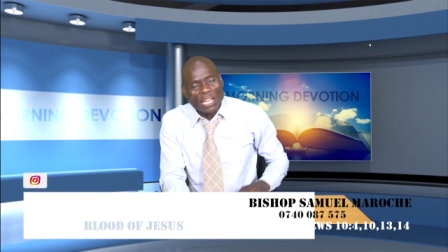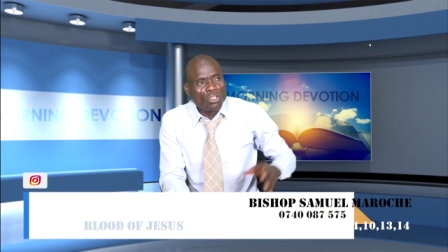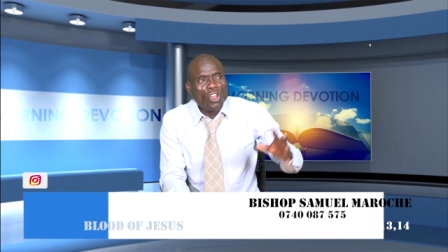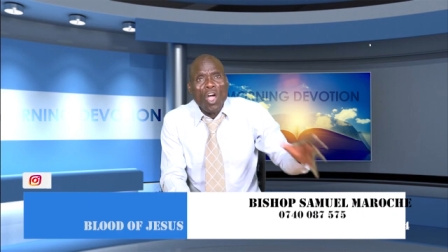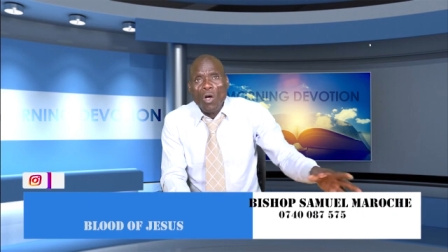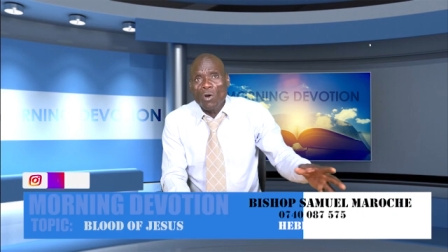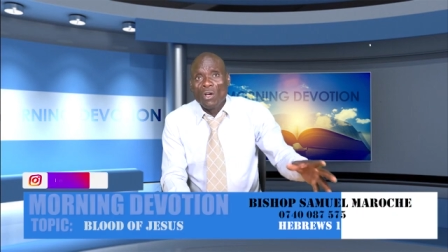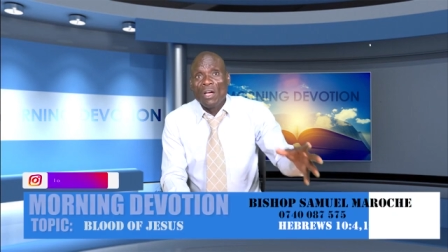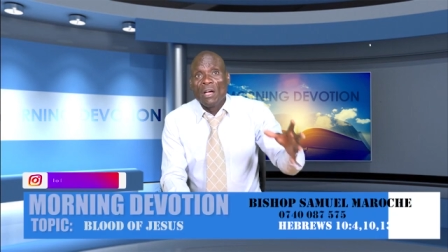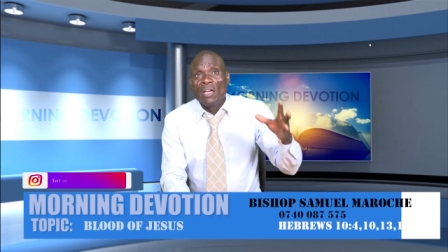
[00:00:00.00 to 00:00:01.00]
And you know,
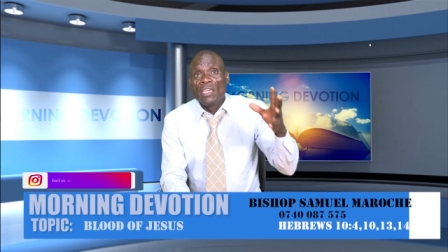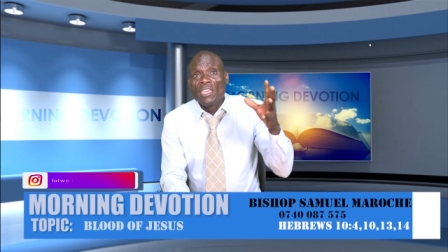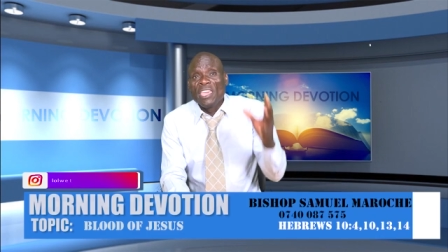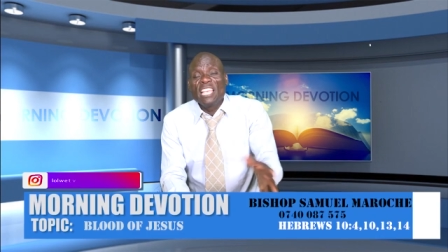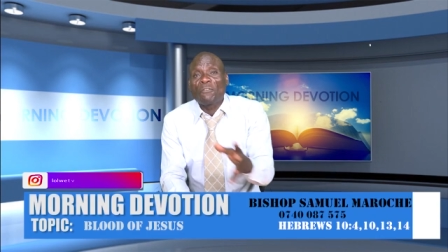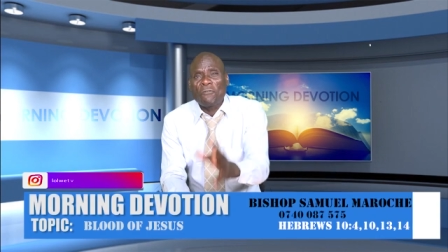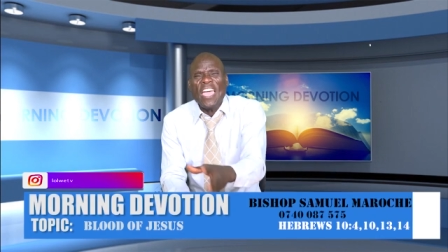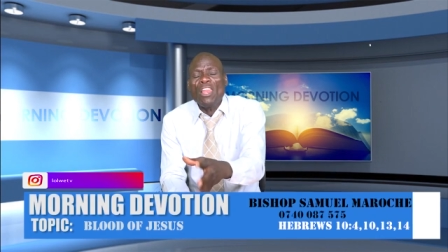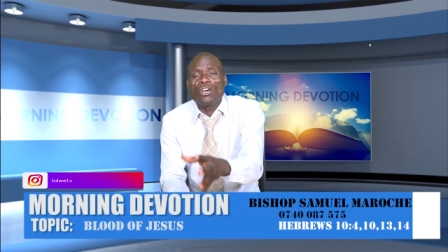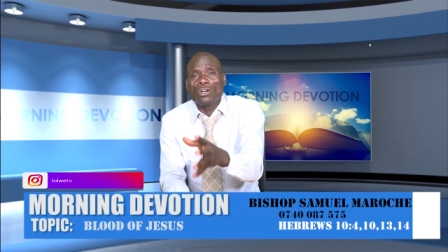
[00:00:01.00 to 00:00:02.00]
his
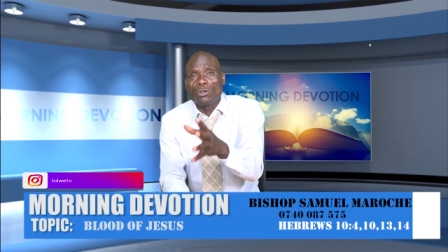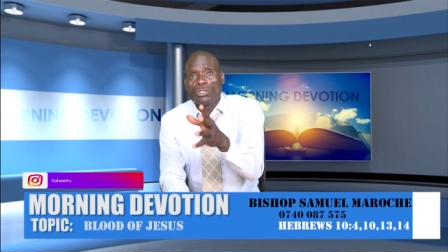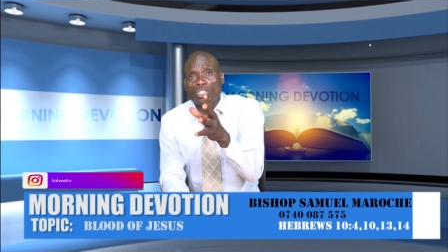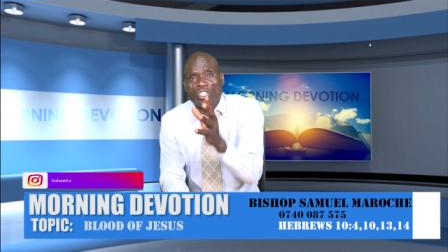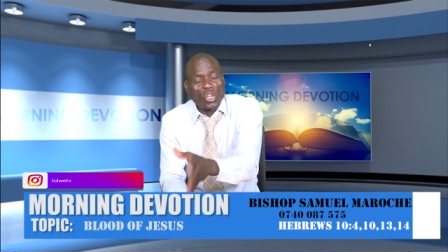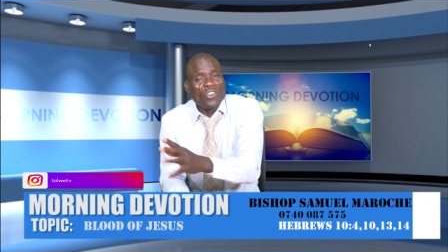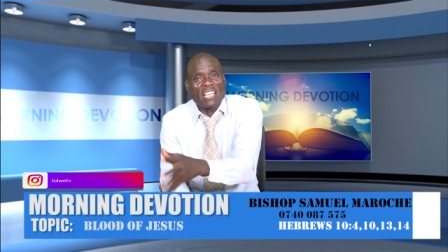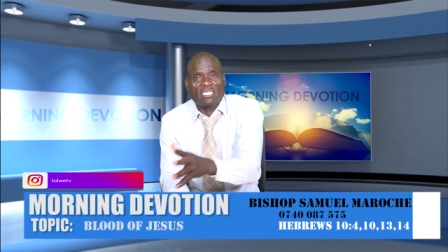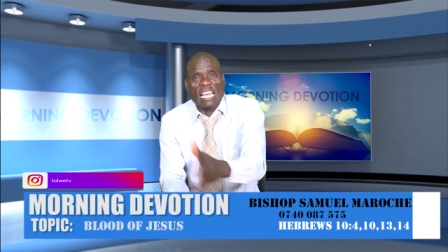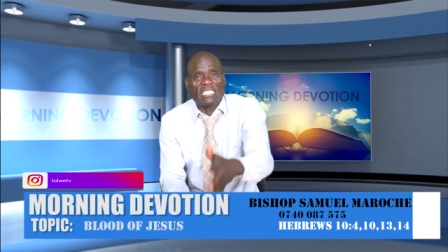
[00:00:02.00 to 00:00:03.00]
fellow
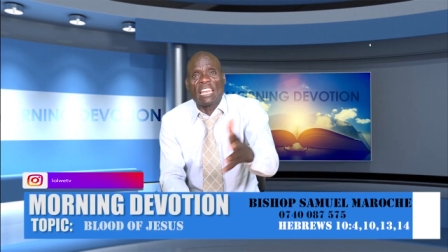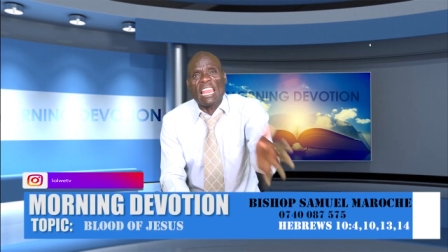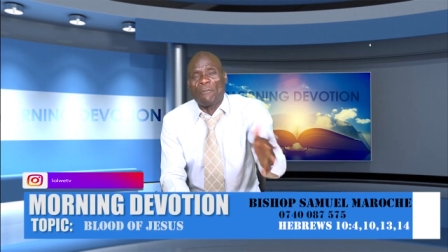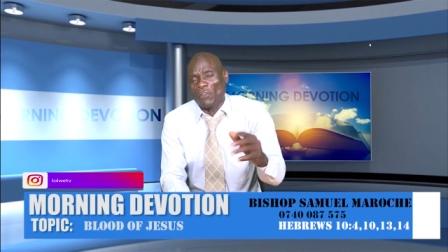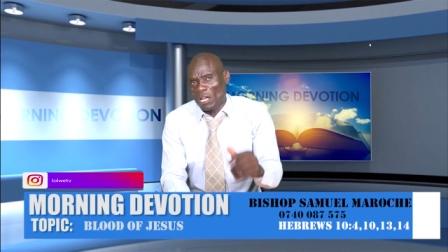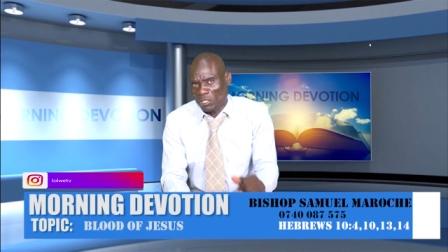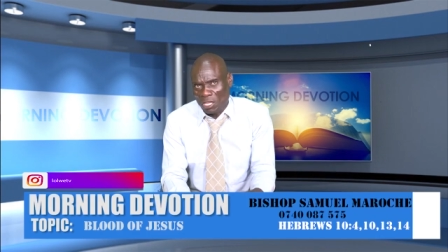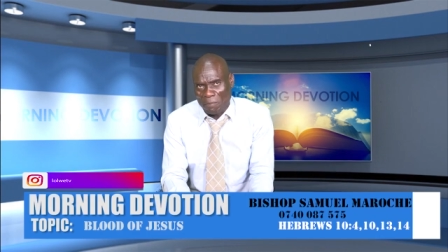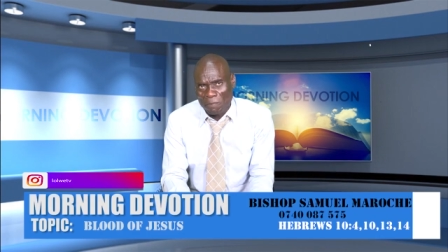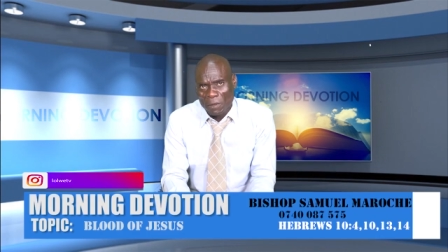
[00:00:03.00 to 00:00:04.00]
students started laughing
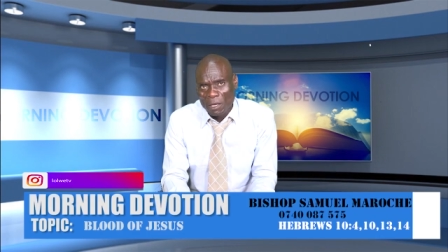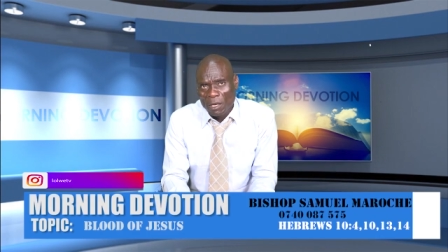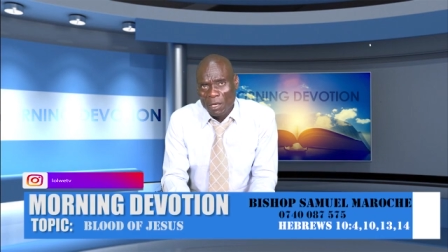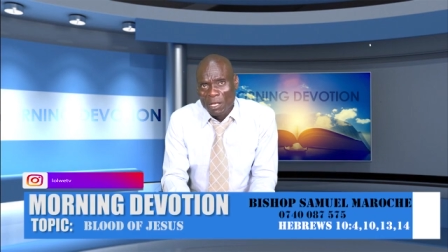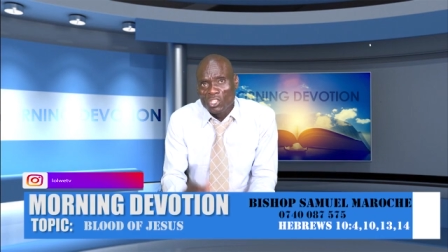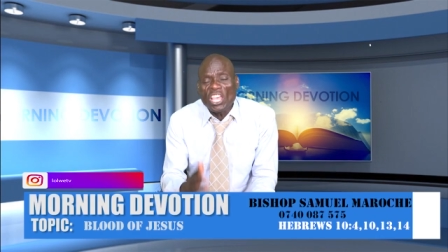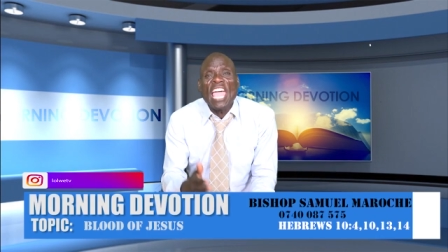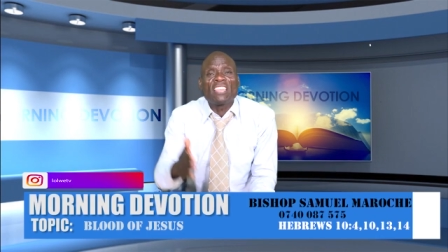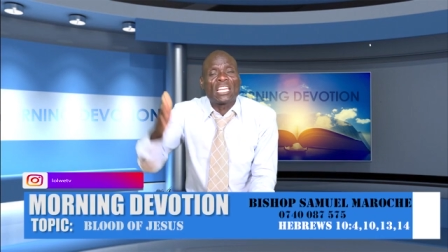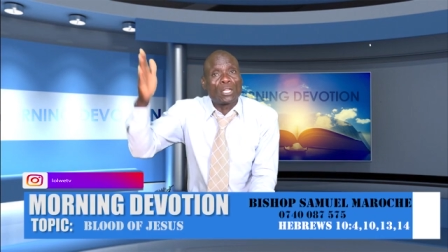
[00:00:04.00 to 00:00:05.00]
at him,
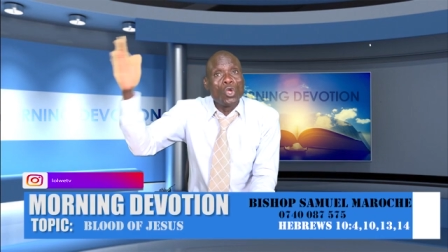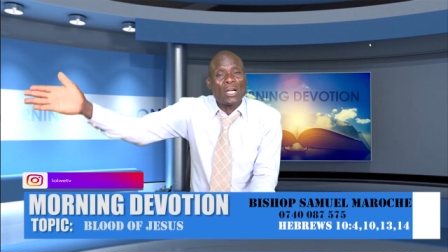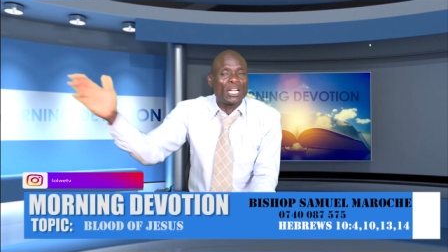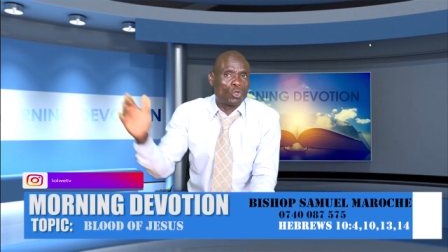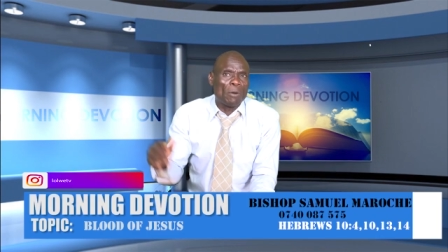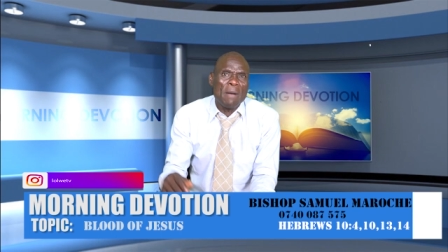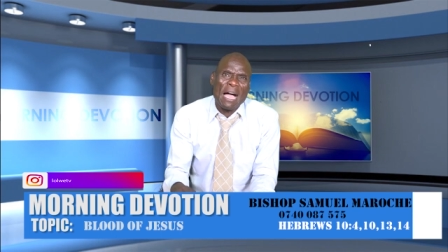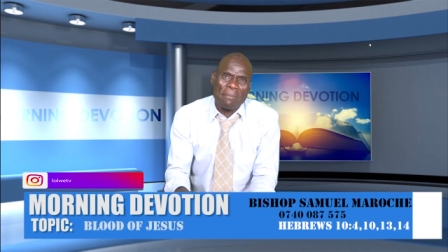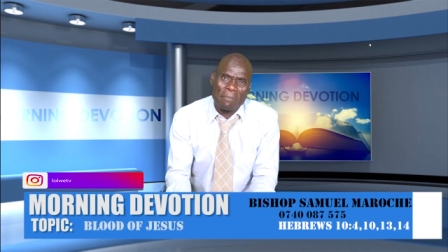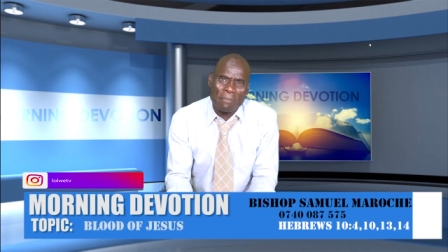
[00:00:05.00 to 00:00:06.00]
saying that, look at your
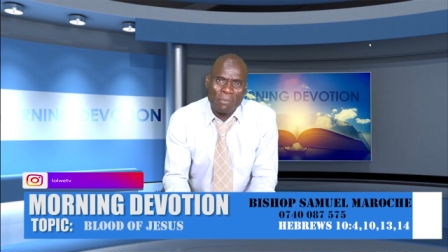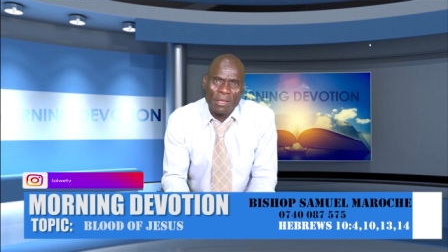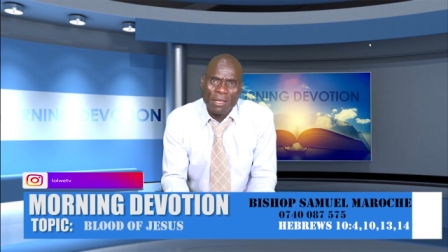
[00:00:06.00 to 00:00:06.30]
mom.